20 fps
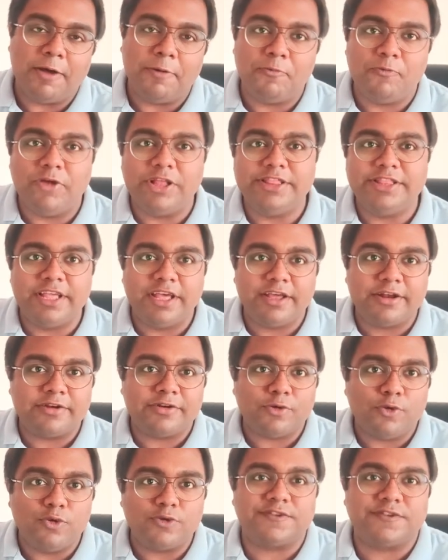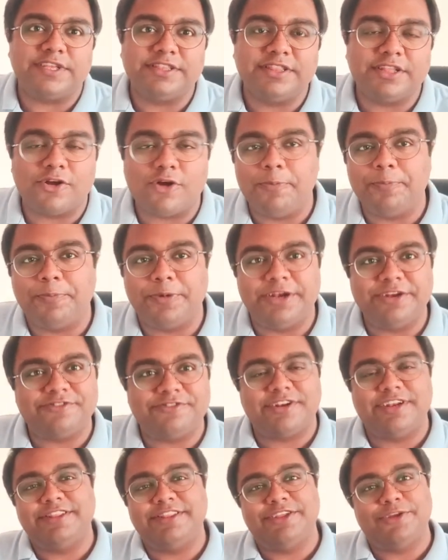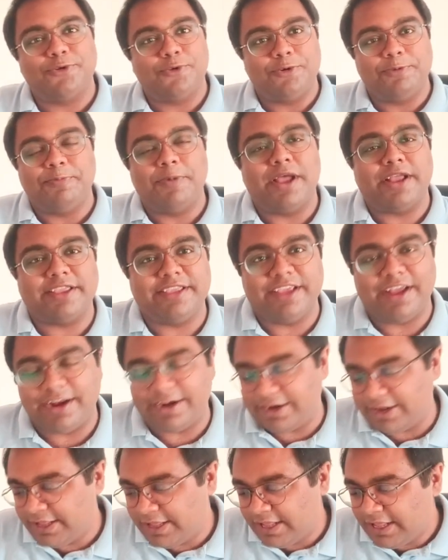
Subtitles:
when they are hosting the competition at their own backyard.